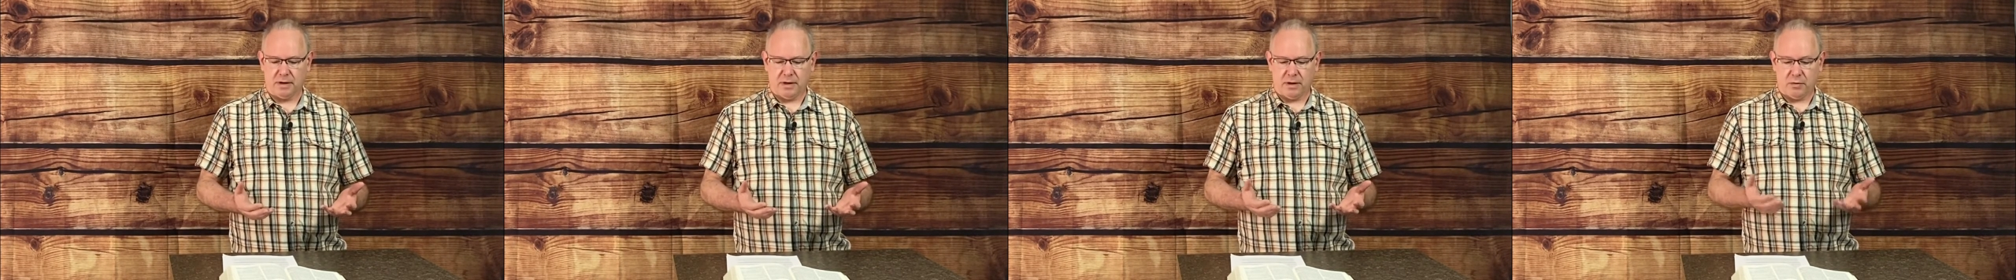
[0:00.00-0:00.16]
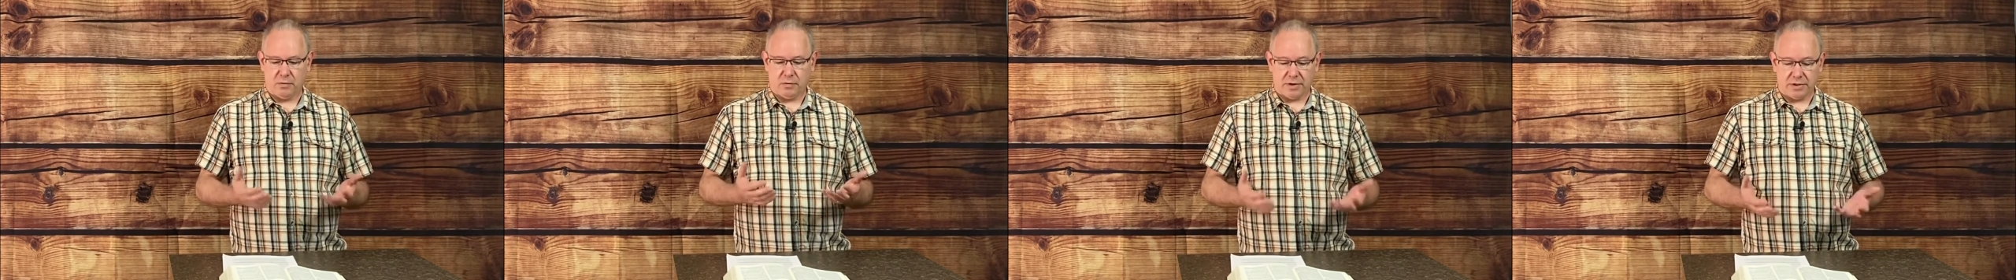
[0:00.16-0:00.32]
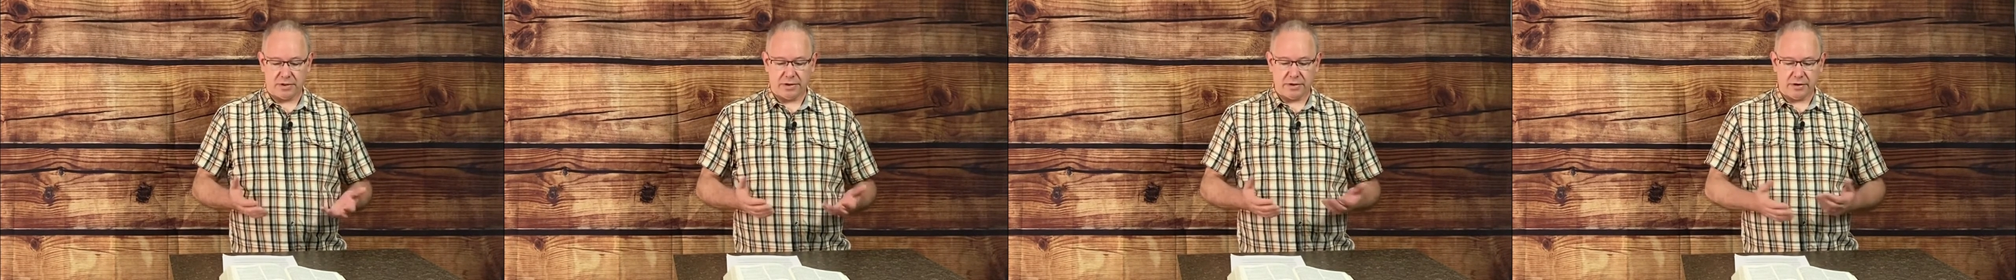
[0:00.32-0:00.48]

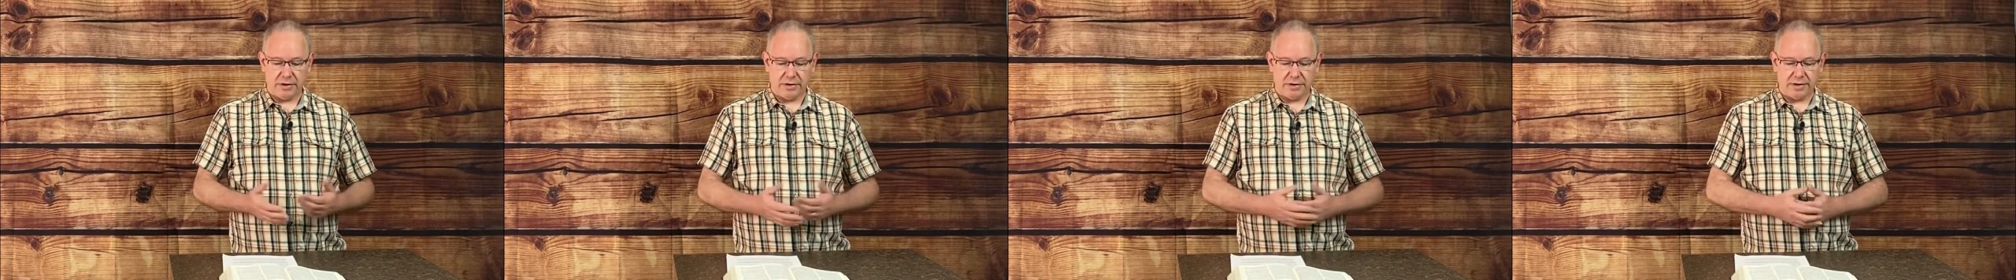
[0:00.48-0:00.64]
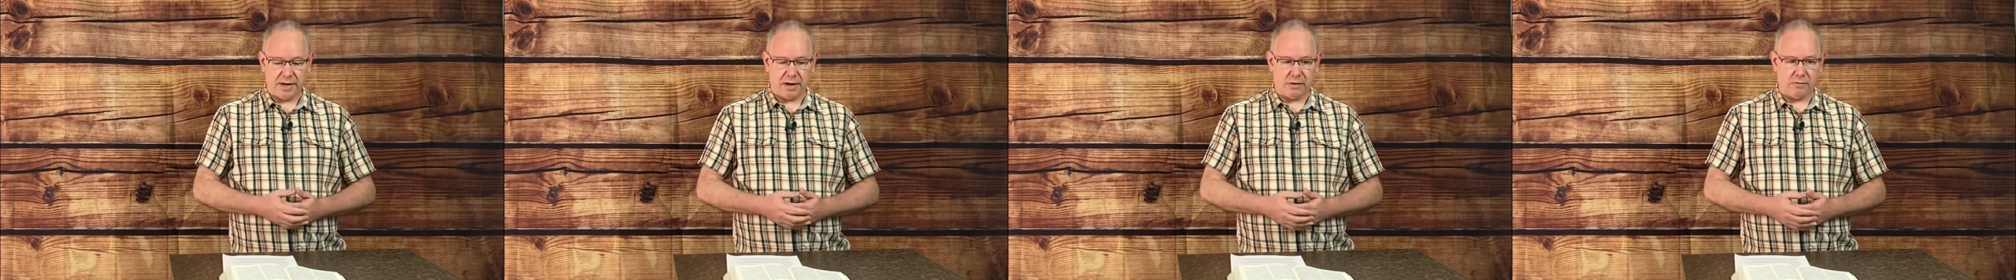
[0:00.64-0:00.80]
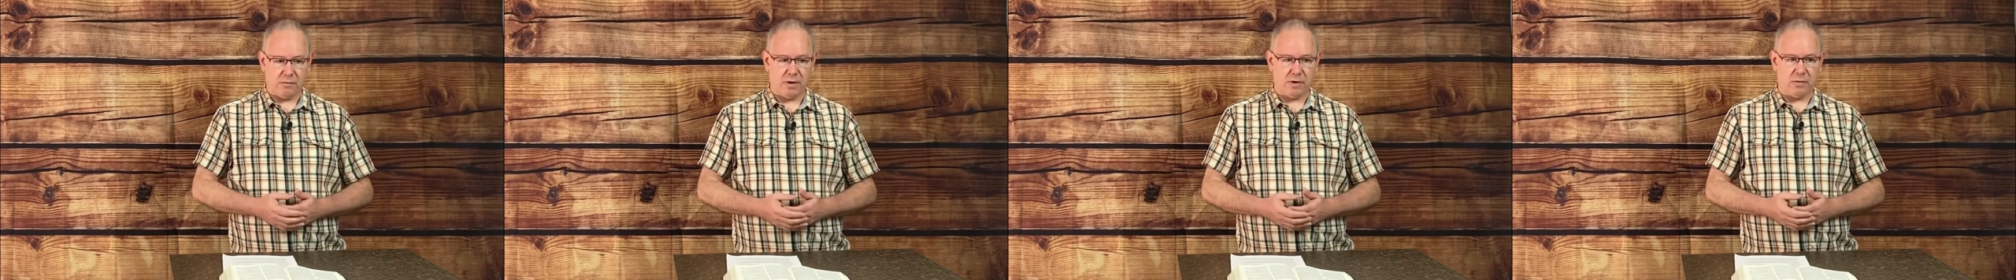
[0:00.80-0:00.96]
We learn
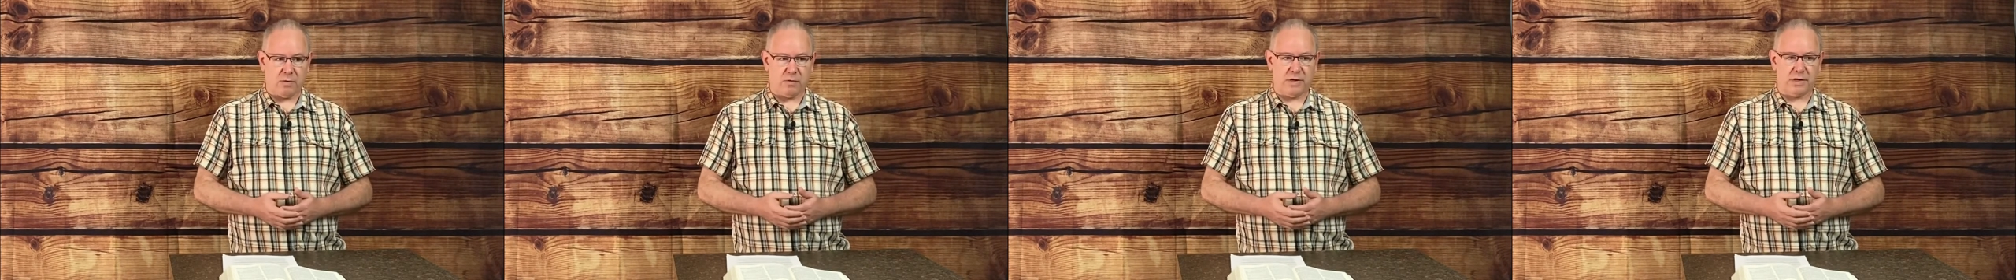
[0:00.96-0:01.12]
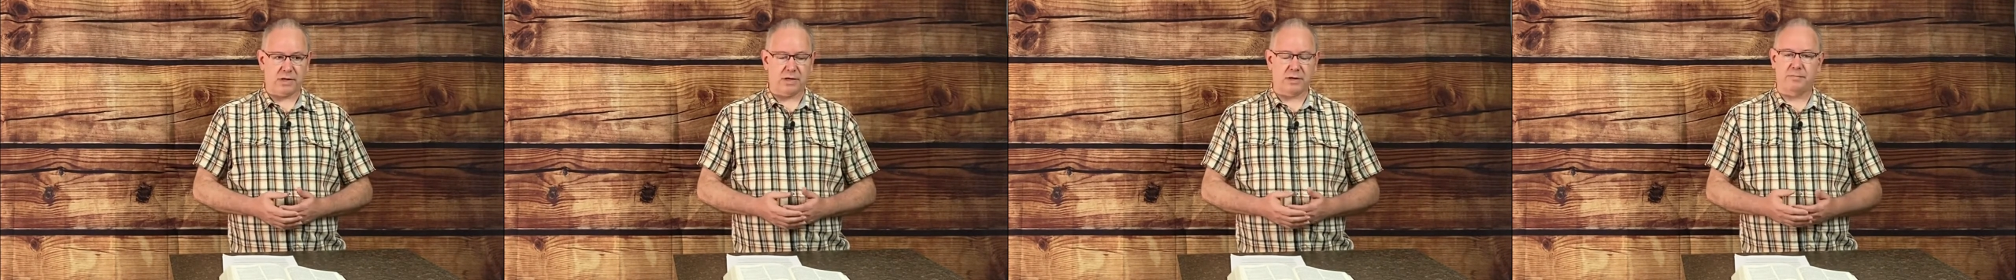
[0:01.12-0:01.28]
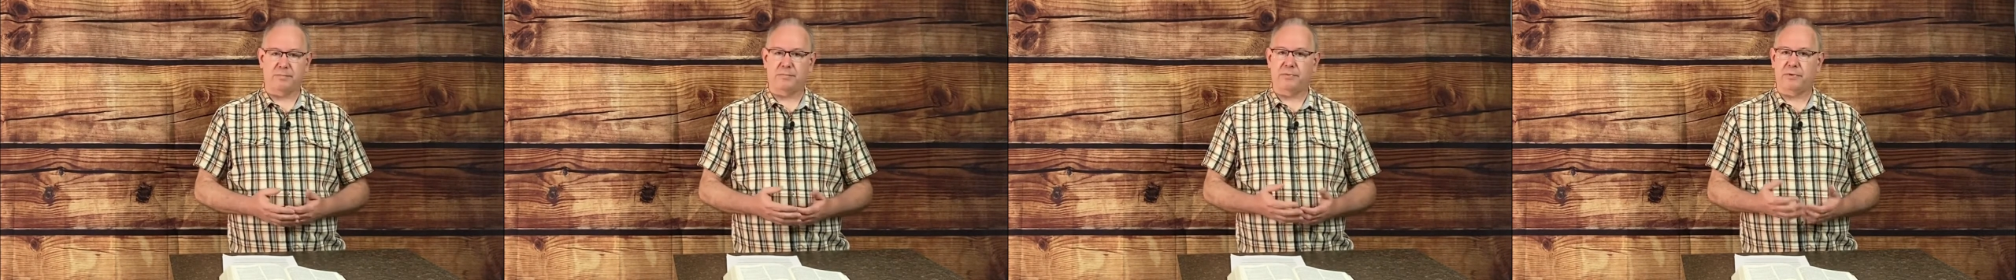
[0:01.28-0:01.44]
that when we
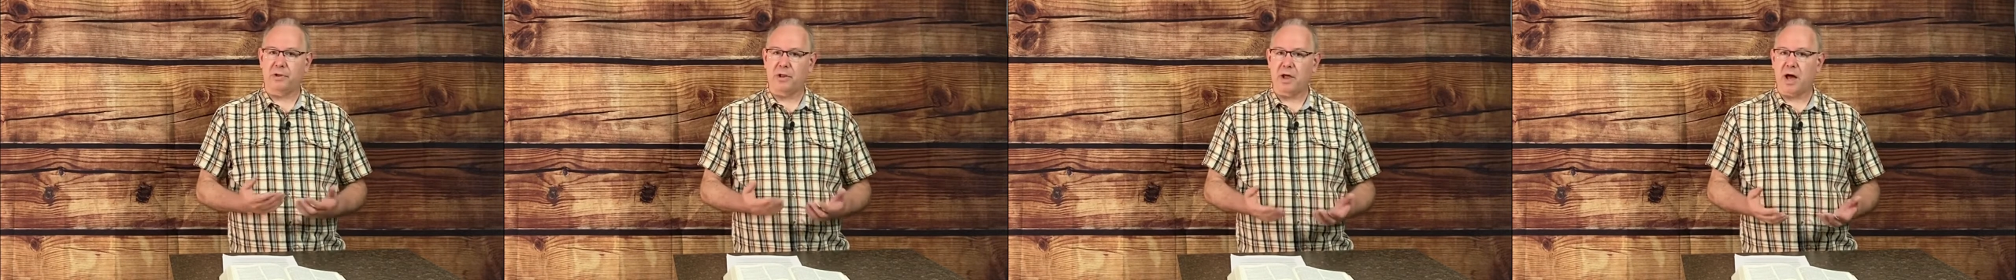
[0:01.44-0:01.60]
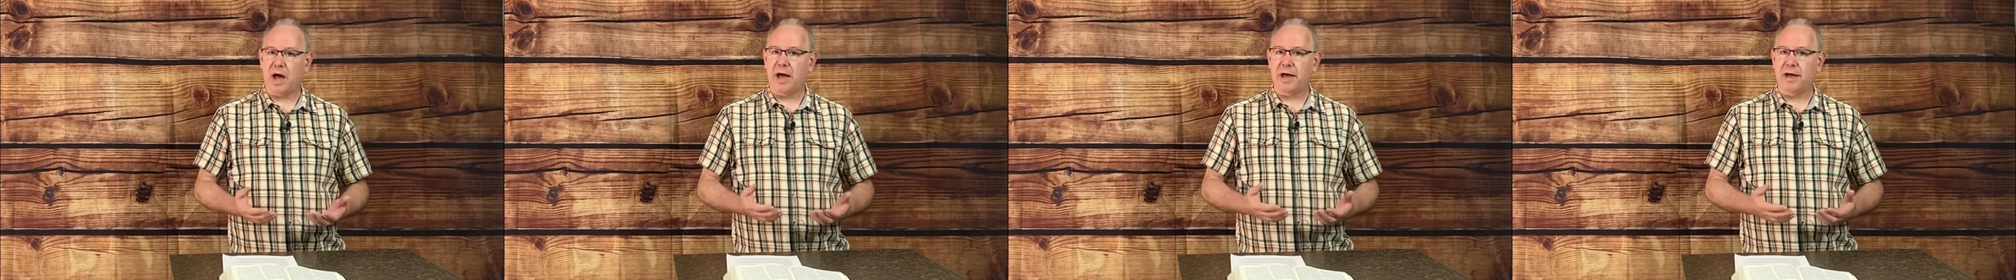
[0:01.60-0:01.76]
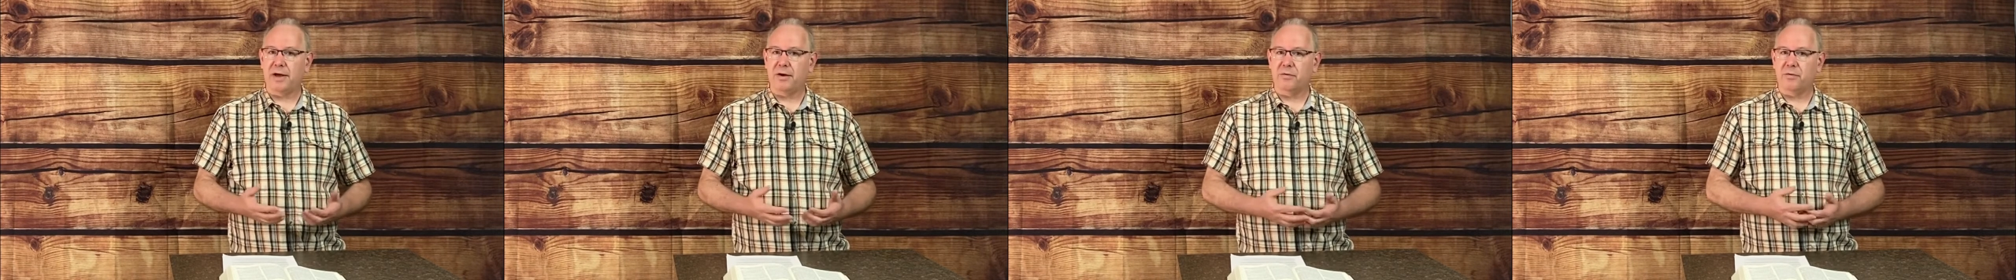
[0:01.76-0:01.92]

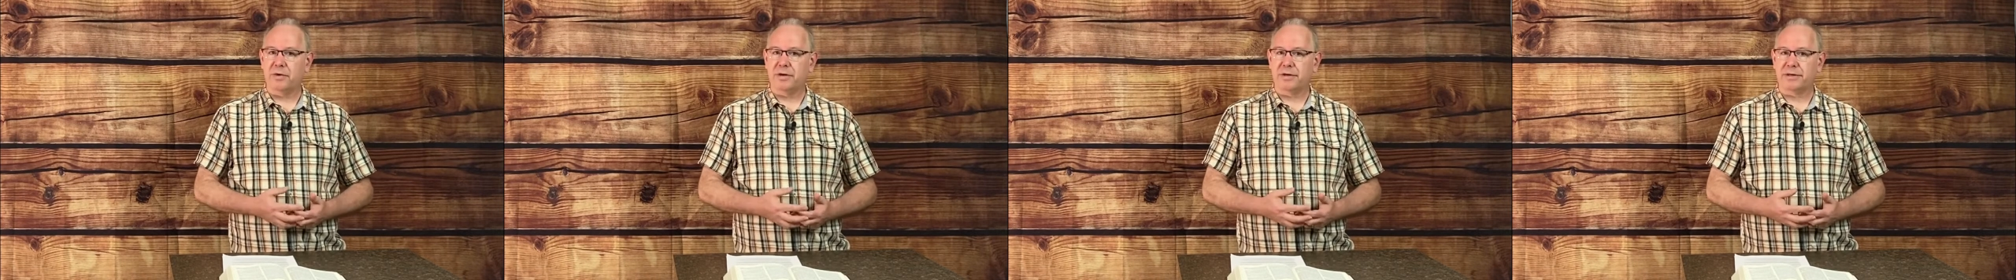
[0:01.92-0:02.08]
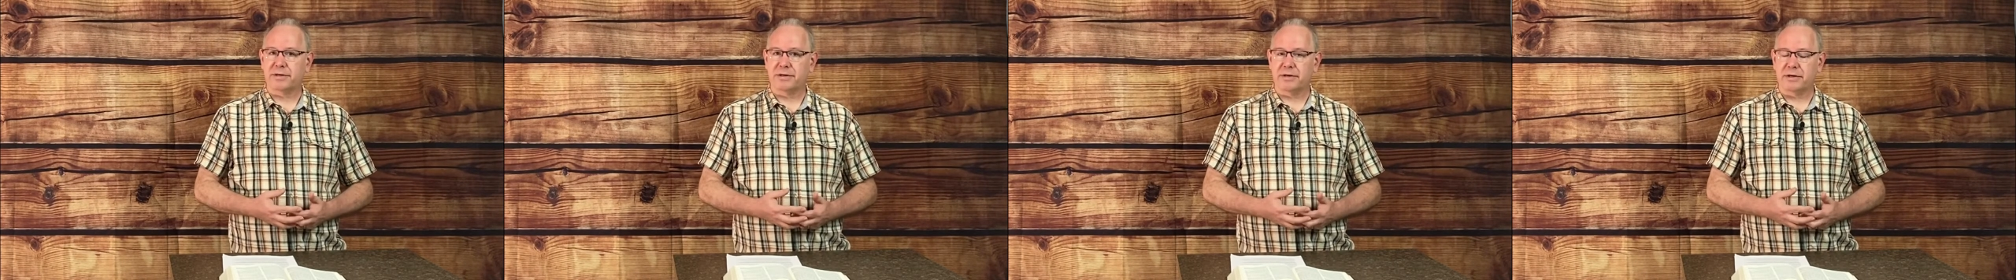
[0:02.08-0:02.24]
comply with